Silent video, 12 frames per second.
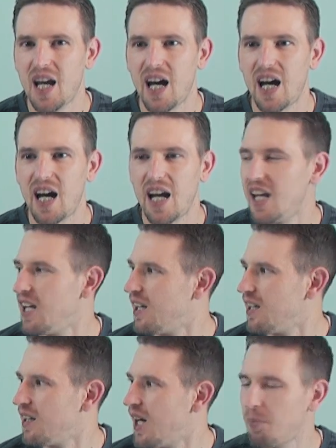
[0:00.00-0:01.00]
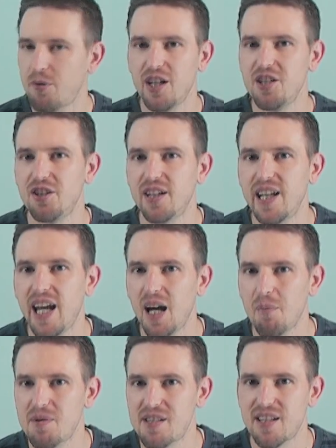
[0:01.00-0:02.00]
upgrade your
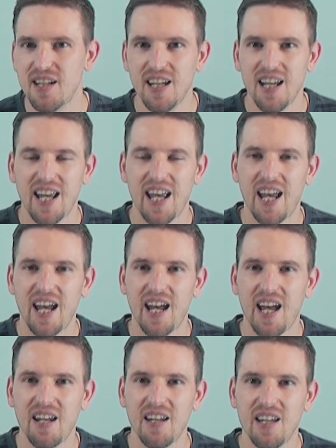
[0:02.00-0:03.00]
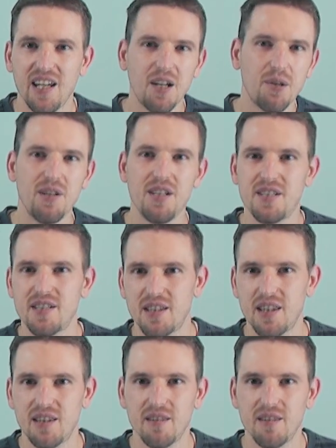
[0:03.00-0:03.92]
camps and increase